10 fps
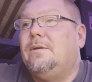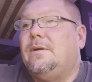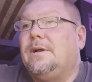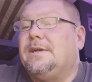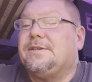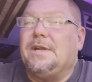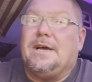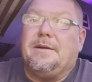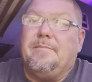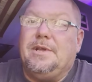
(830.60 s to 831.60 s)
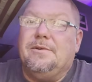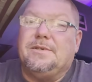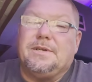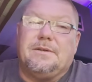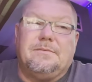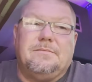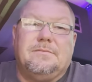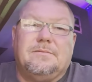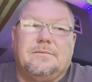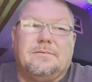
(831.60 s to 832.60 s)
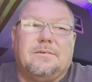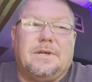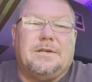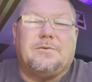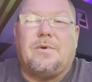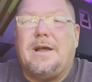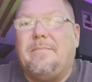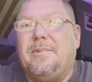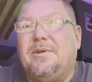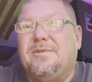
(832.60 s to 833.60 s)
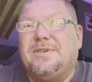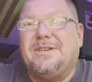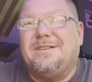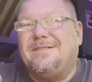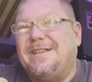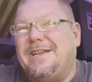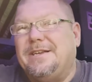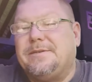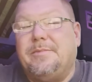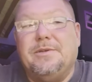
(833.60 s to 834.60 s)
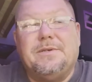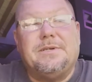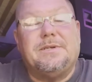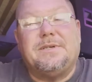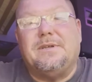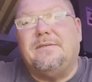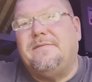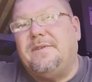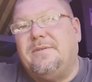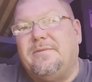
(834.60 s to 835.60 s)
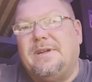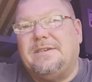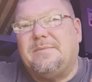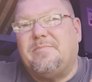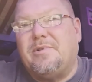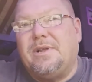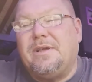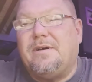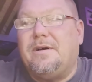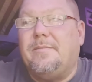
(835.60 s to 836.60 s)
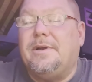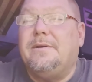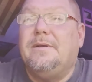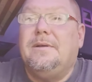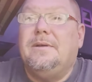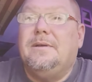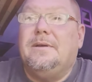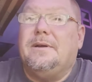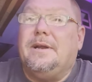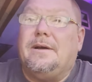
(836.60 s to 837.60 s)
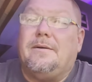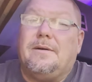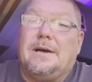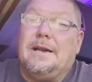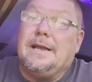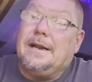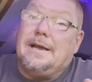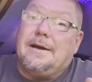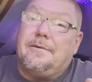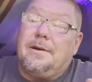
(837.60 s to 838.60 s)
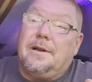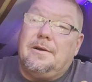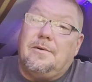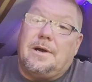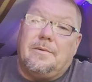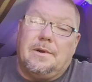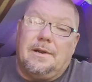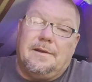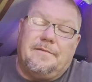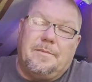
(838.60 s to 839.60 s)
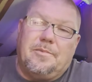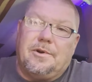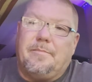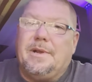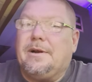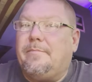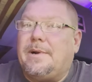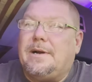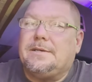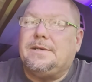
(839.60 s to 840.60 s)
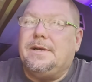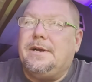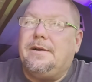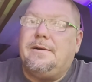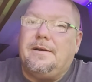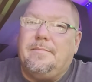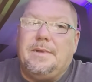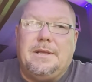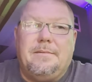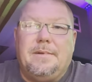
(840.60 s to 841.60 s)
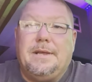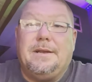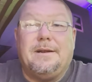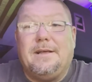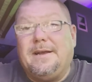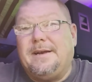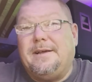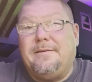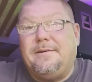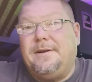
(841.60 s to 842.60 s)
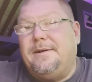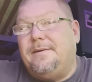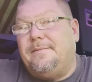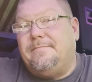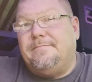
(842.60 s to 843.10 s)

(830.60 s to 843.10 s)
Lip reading: I guess a lot of music, I guess rap music and dance music and stuff, you know, that's pretty common. Now, I like loud and low. I would love to put a bigger box in there and be hitting like down in the